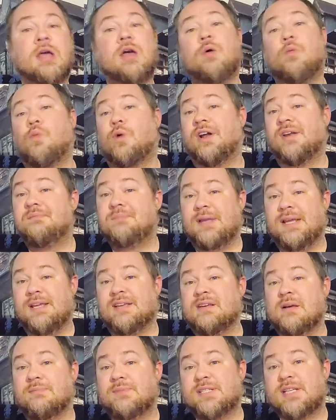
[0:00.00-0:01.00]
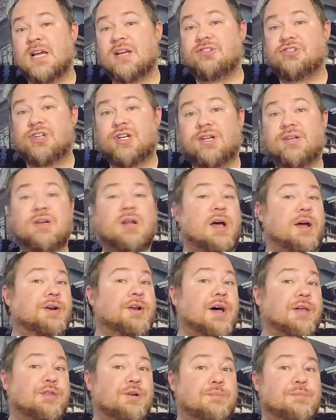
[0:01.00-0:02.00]
one being obsession,
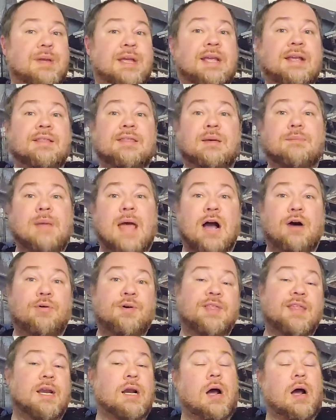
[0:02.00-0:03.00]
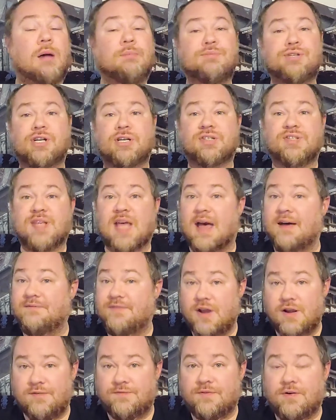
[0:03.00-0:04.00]
another being the power that objects have
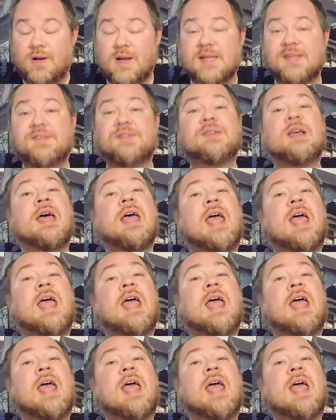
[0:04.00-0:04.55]
over us,